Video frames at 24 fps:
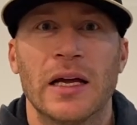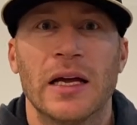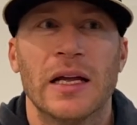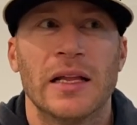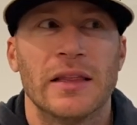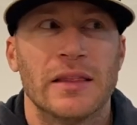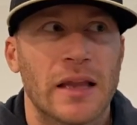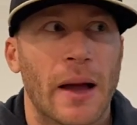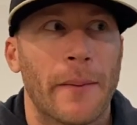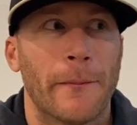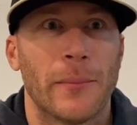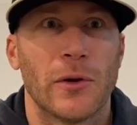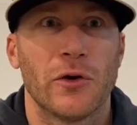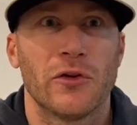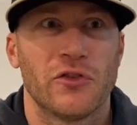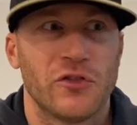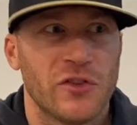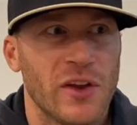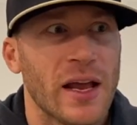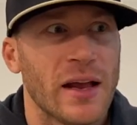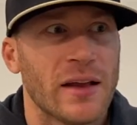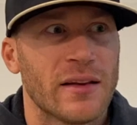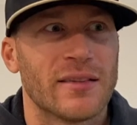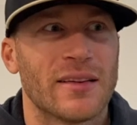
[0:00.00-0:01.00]
number
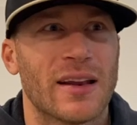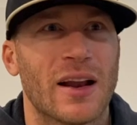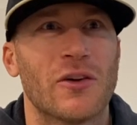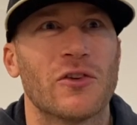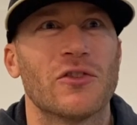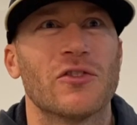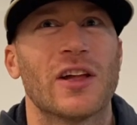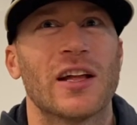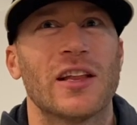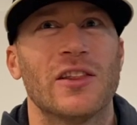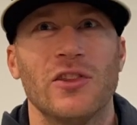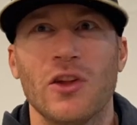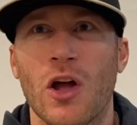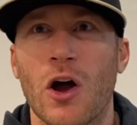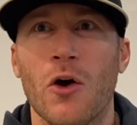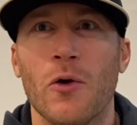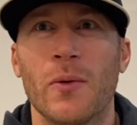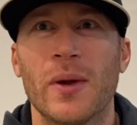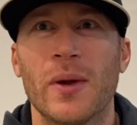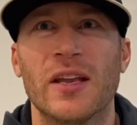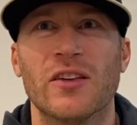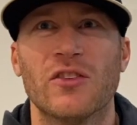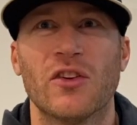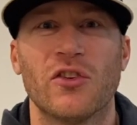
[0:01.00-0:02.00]
six. And I was like, no,
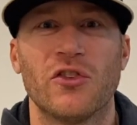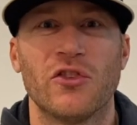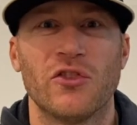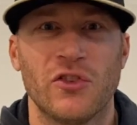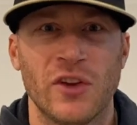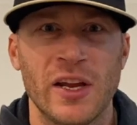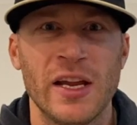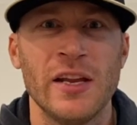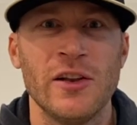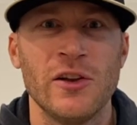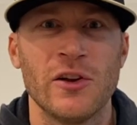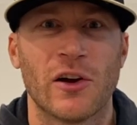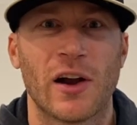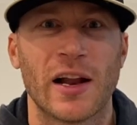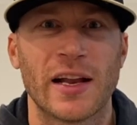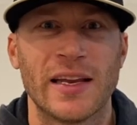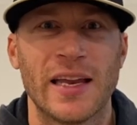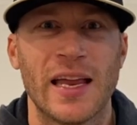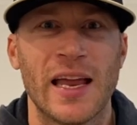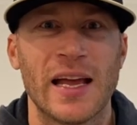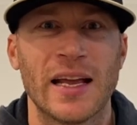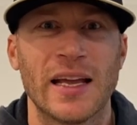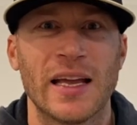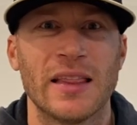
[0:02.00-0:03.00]
he's a senior. I
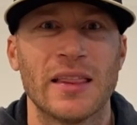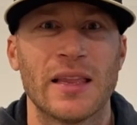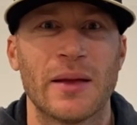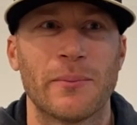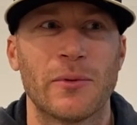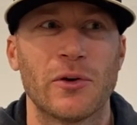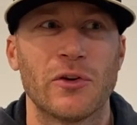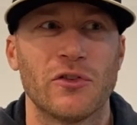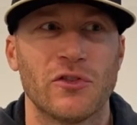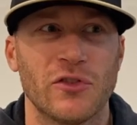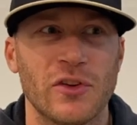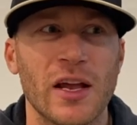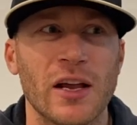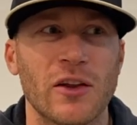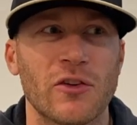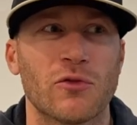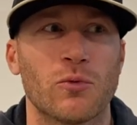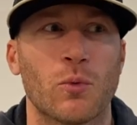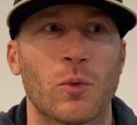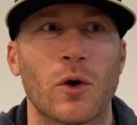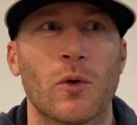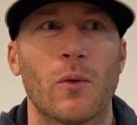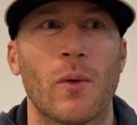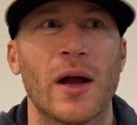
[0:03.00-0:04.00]
can't get number six.
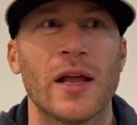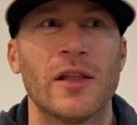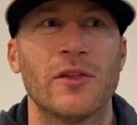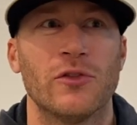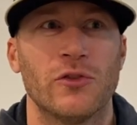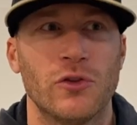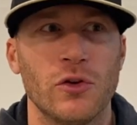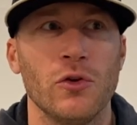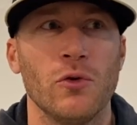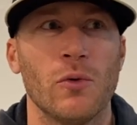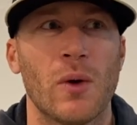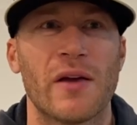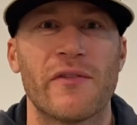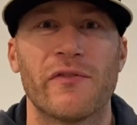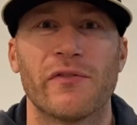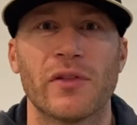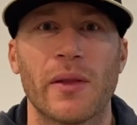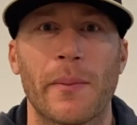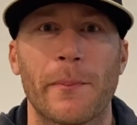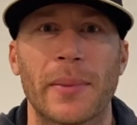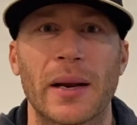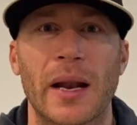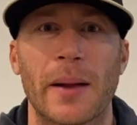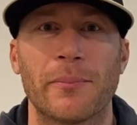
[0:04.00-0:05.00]
What do I do? I
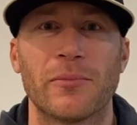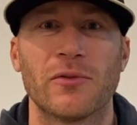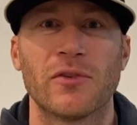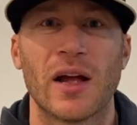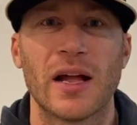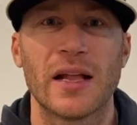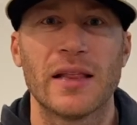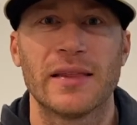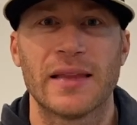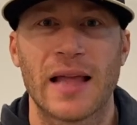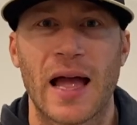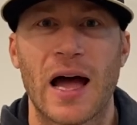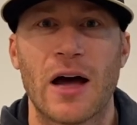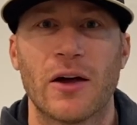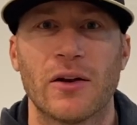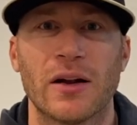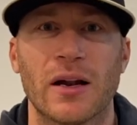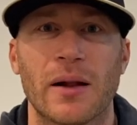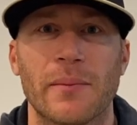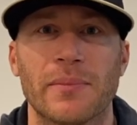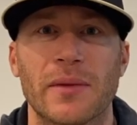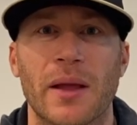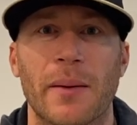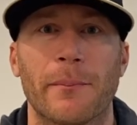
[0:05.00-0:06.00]
flip it upside down and
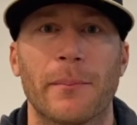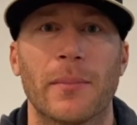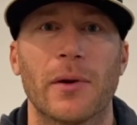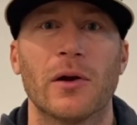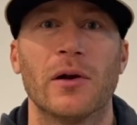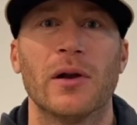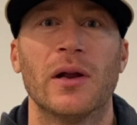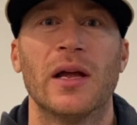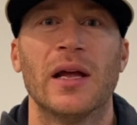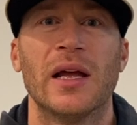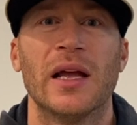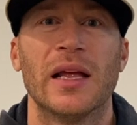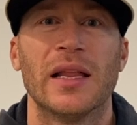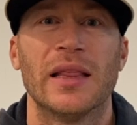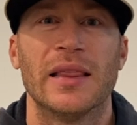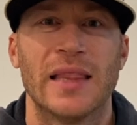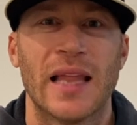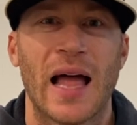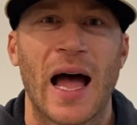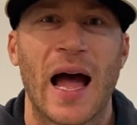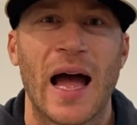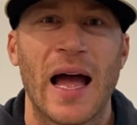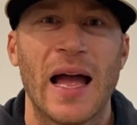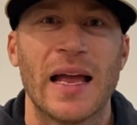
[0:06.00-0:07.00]
I'm number
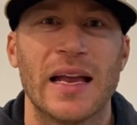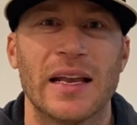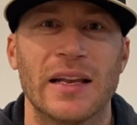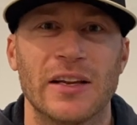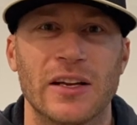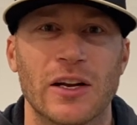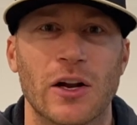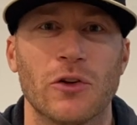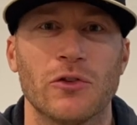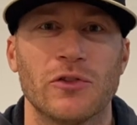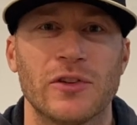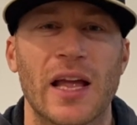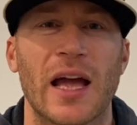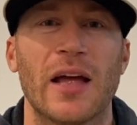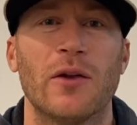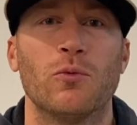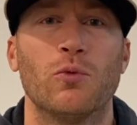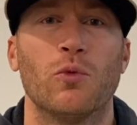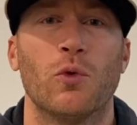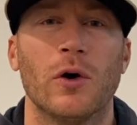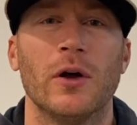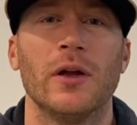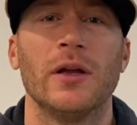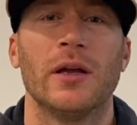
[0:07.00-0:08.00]
nine, you know, Ted
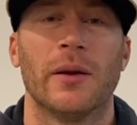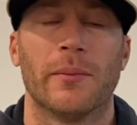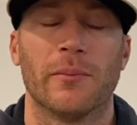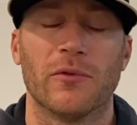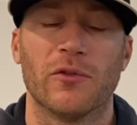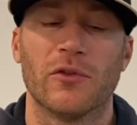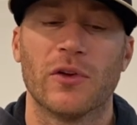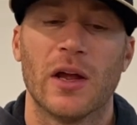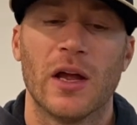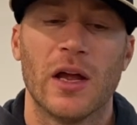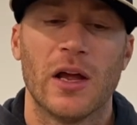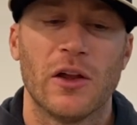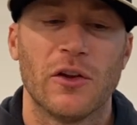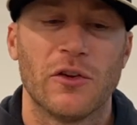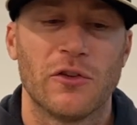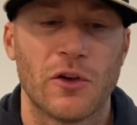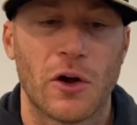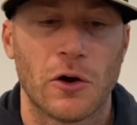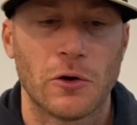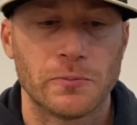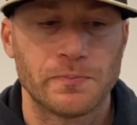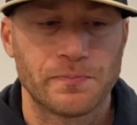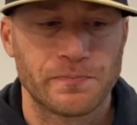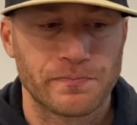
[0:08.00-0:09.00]
Williams.
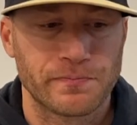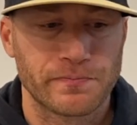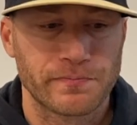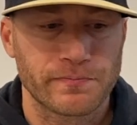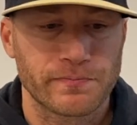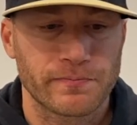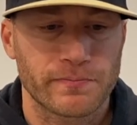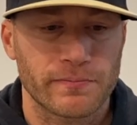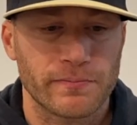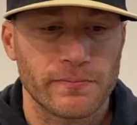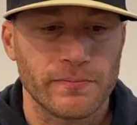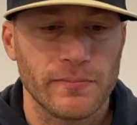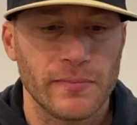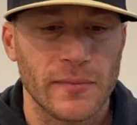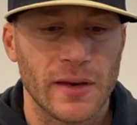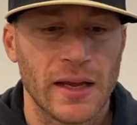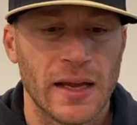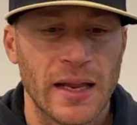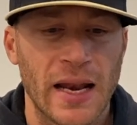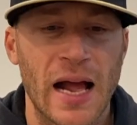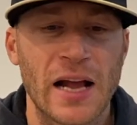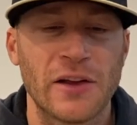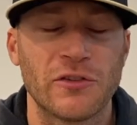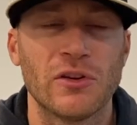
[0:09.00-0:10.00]
So
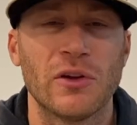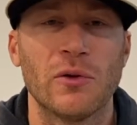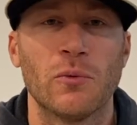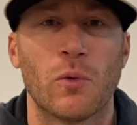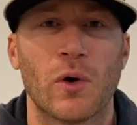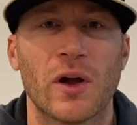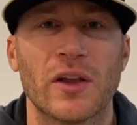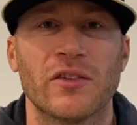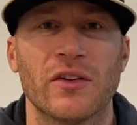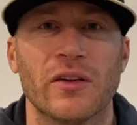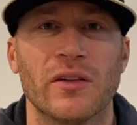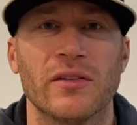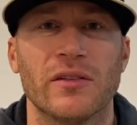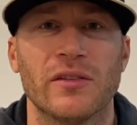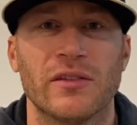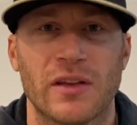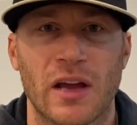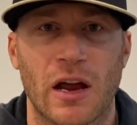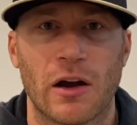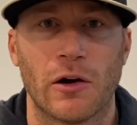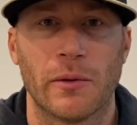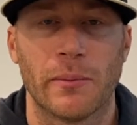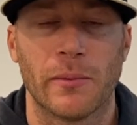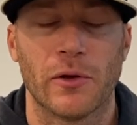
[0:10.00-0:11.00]
it actually wasn't
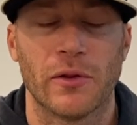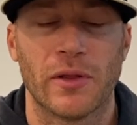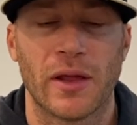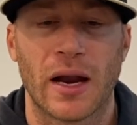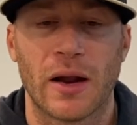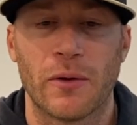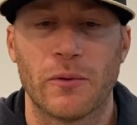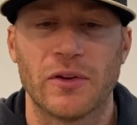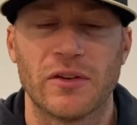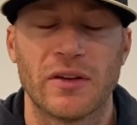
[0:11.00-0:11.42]
terrible that I was